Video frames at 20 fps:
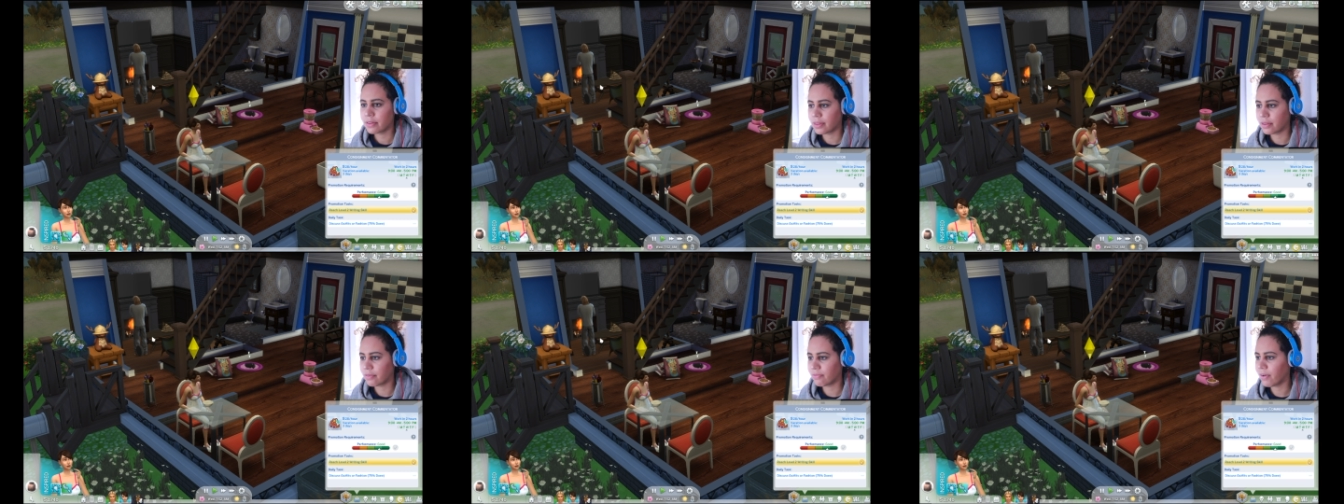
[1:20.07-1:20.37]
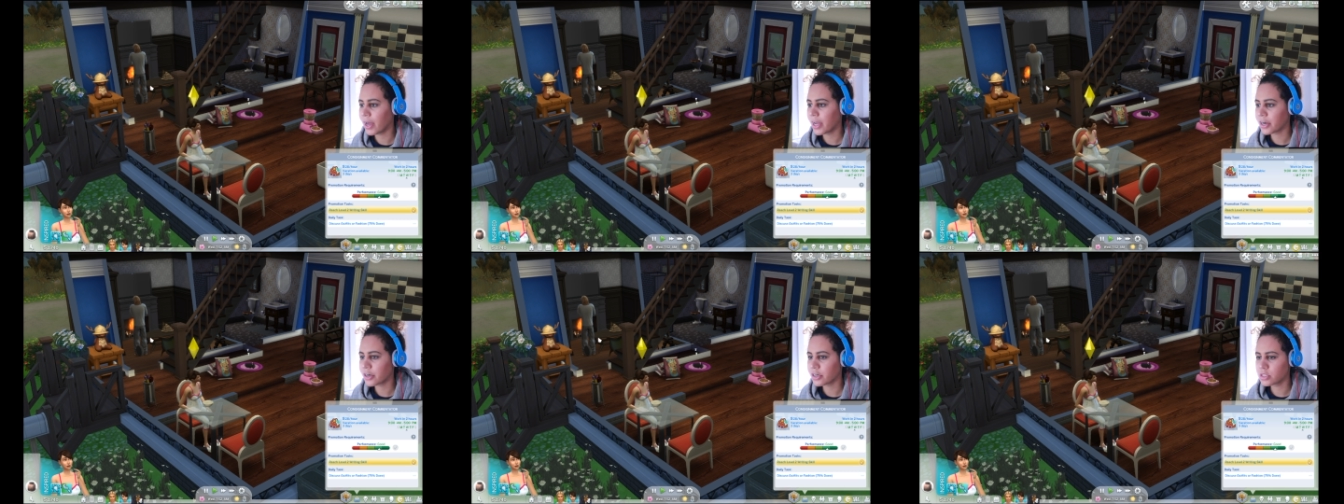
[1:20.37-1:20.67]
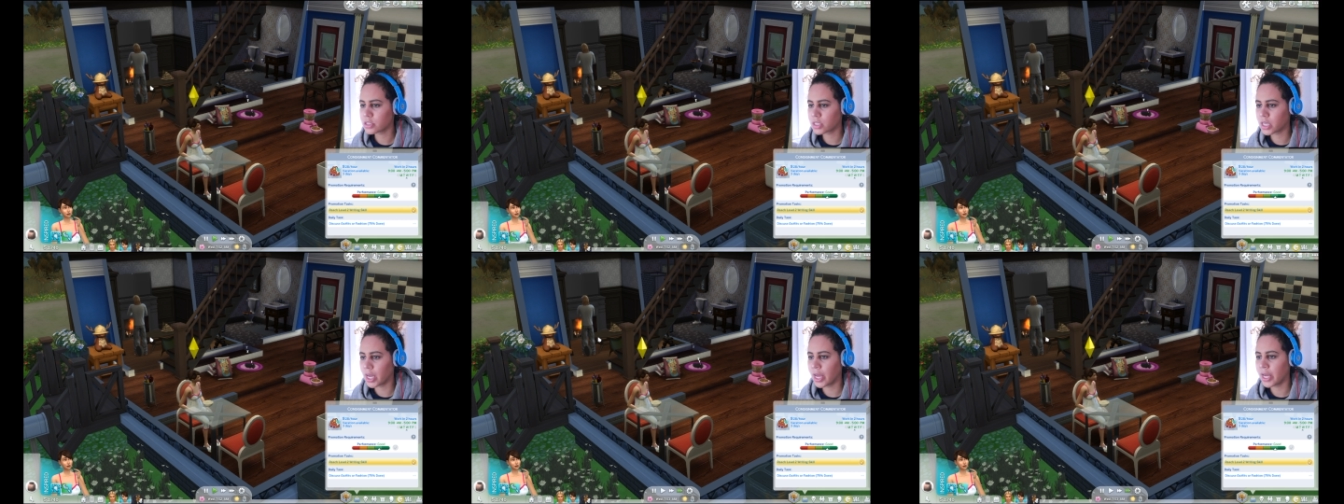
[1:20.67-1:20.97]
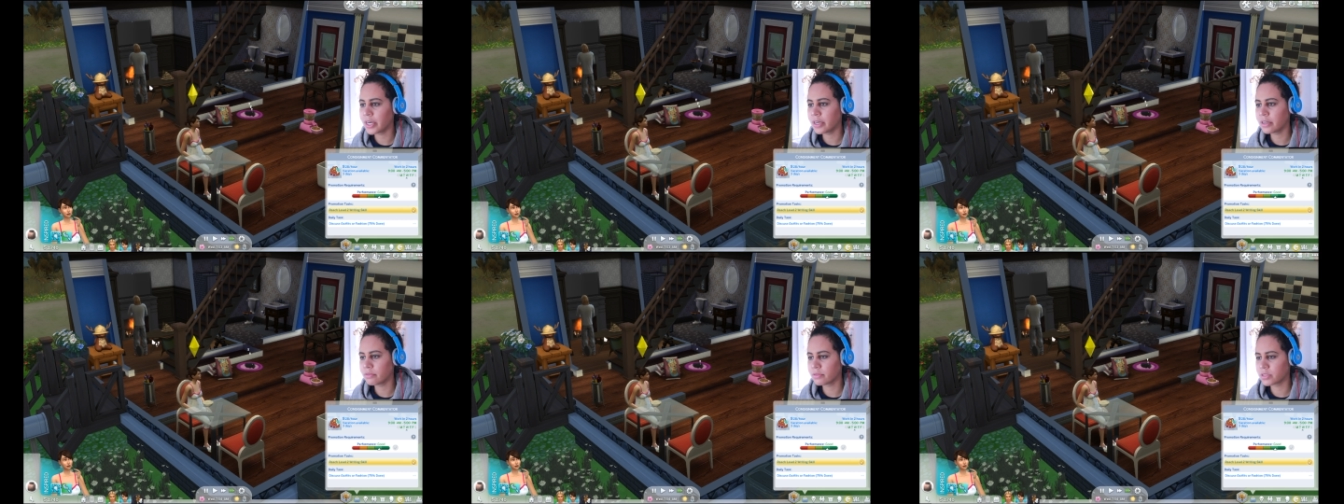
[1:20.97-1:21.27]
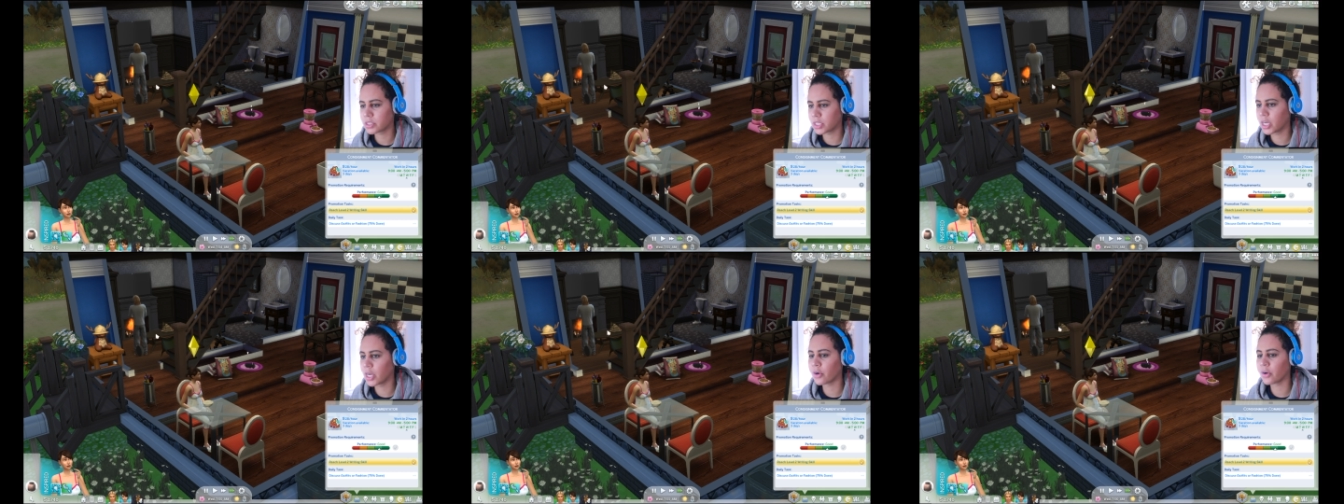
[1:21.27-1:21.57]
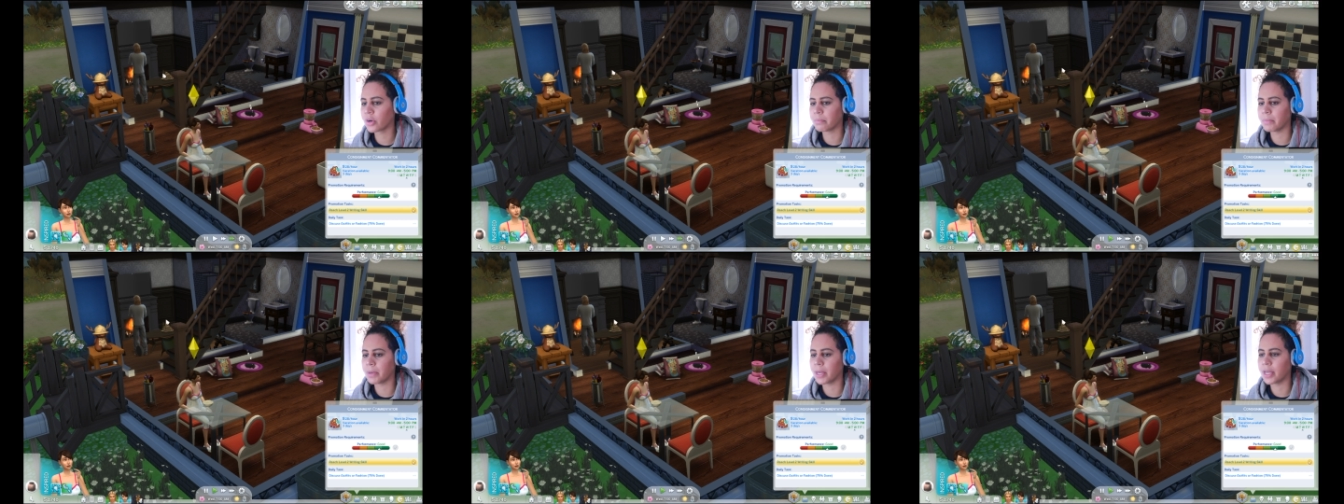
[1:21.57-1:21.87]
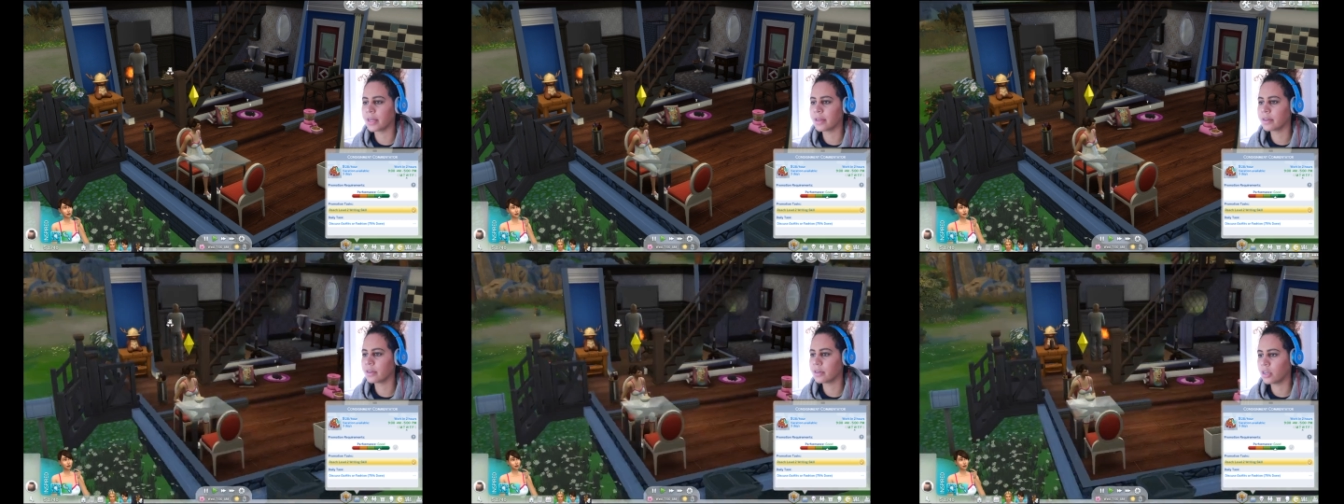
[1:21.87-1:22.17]
The fire is kind of scaring me,
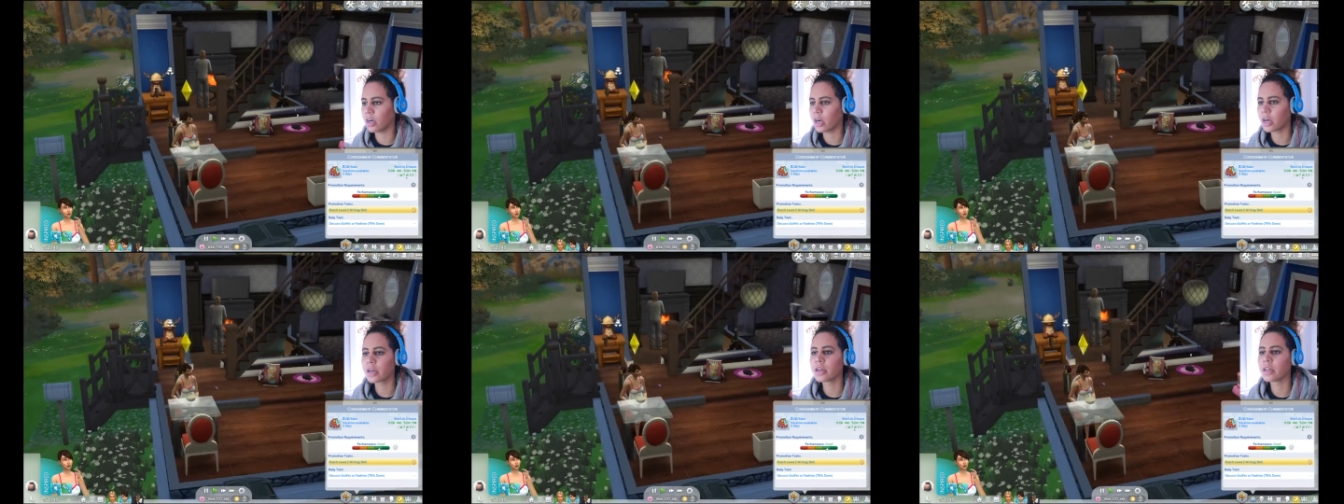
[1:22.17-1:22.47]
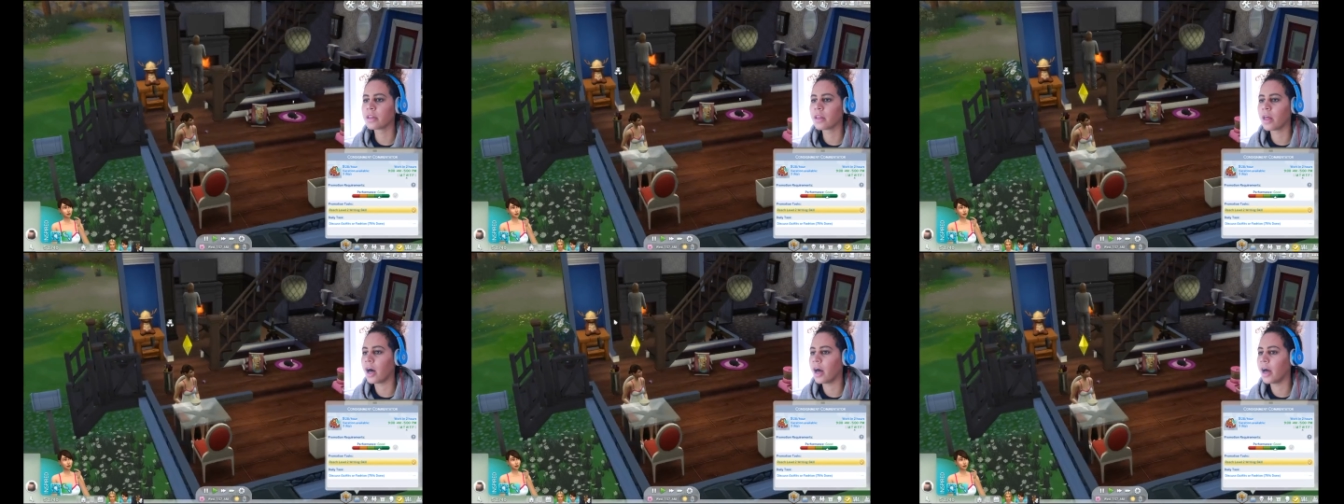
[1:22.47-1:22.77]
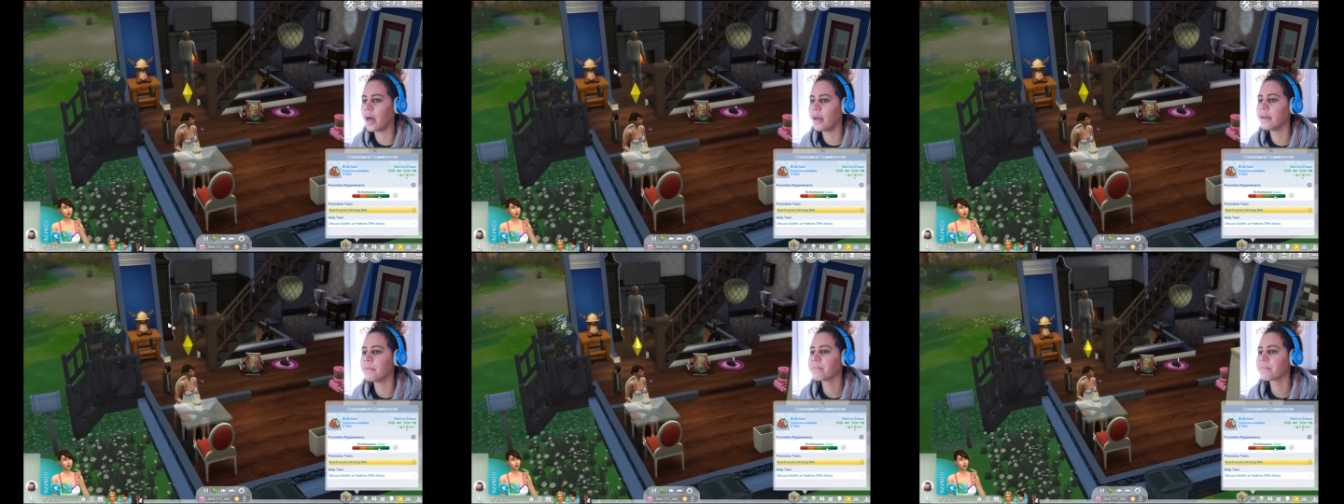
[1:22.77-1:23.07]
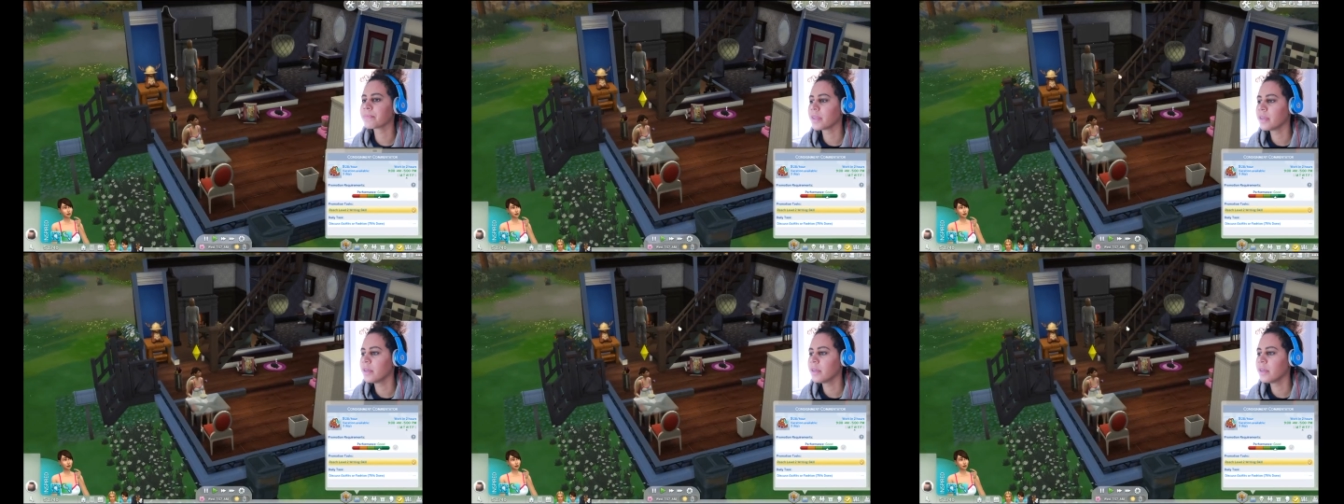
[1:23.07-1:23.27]
not gonna lie.